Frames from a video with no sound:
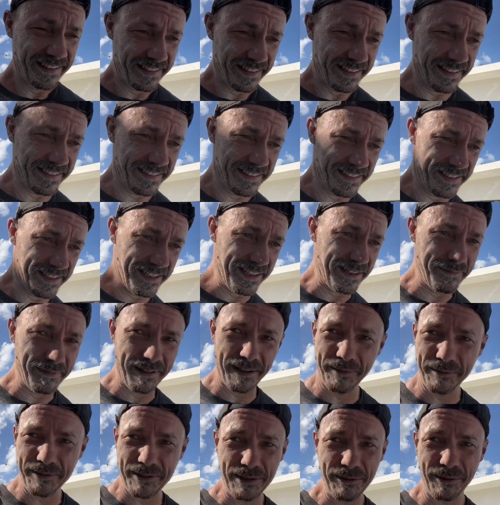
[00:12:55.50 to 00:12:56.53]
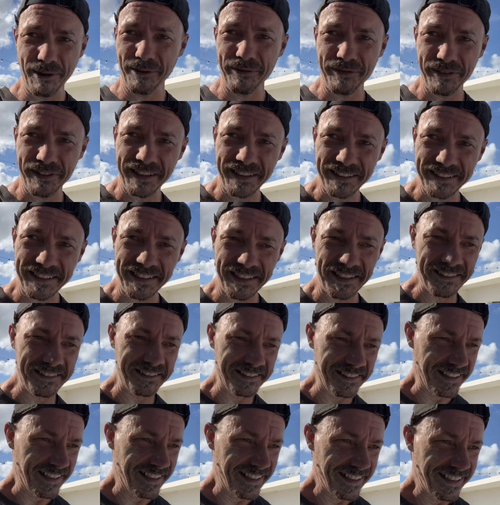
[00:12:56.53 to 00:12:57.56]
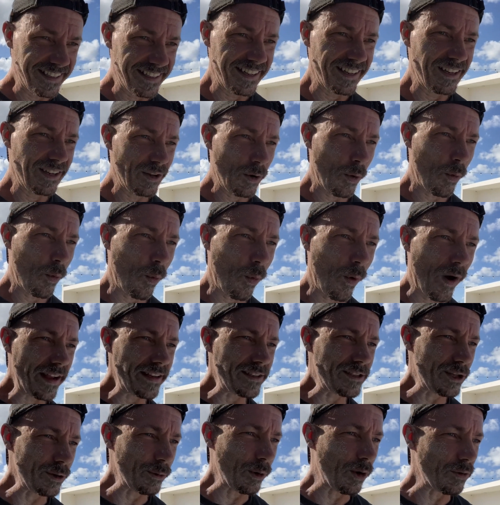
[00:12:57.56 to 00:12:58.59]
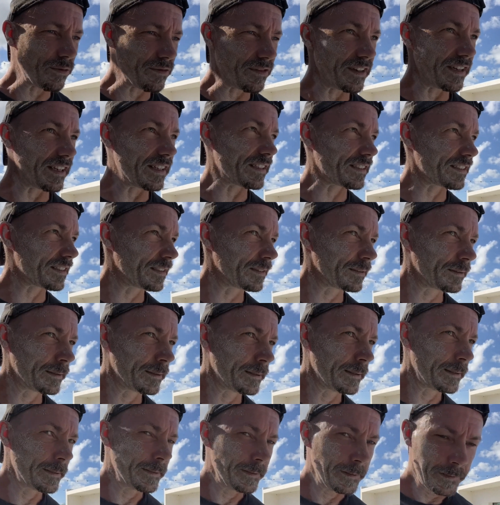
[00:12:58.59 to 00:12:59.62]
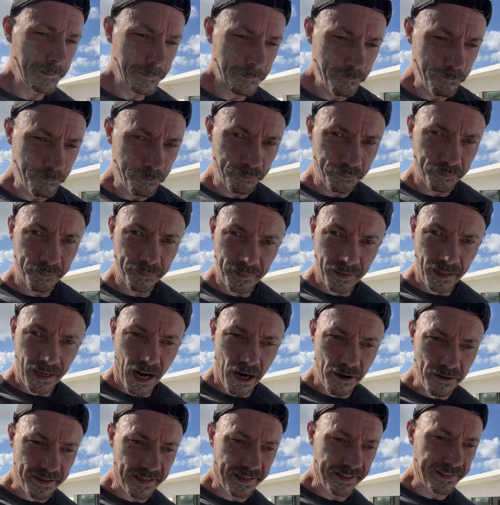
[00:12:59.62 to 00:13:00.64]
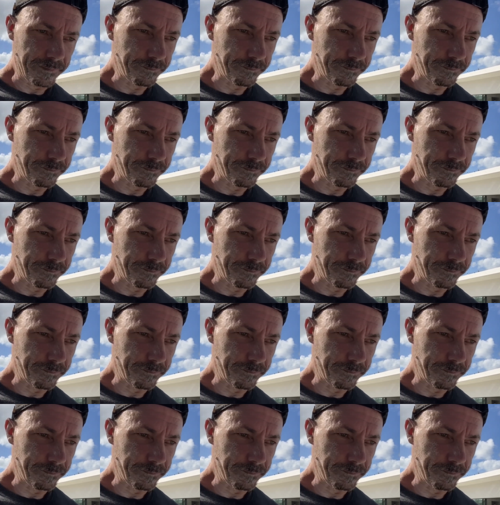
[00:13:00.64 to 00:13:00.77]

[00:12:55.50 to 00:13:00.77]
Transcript: Shit, I'm too old for this, you know. Way too old for this. Okay.